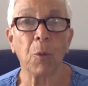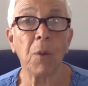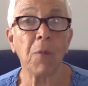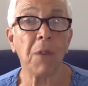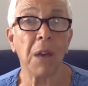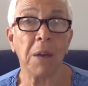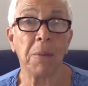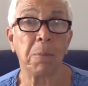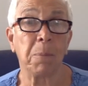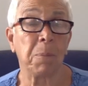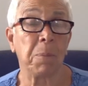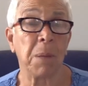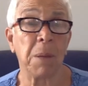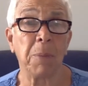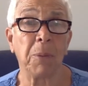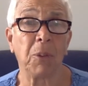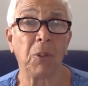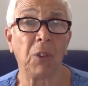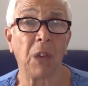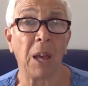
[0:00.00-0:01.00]
We've had
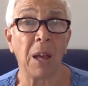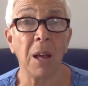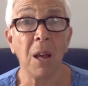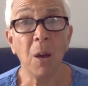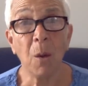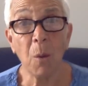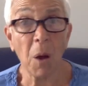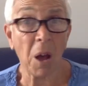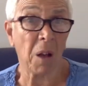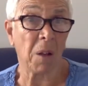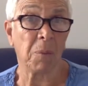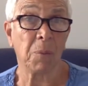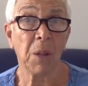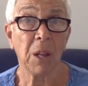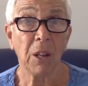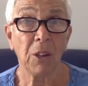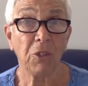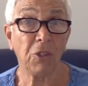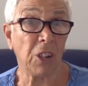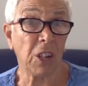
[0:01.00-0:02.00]
people say, well,
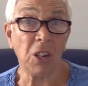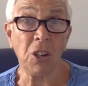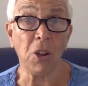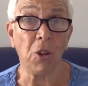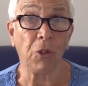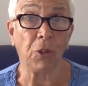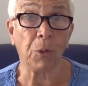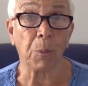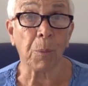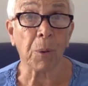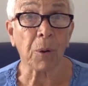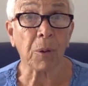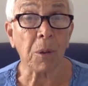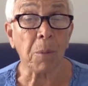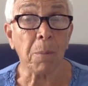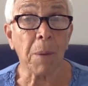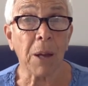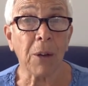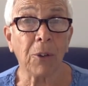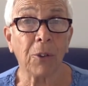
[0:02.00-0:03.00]
she didn't use the
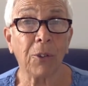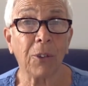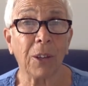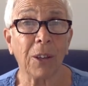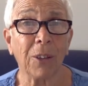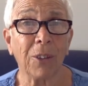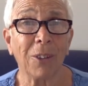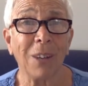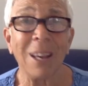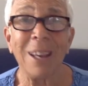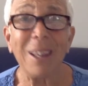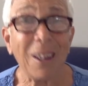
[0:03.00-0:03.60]
birthing better skills.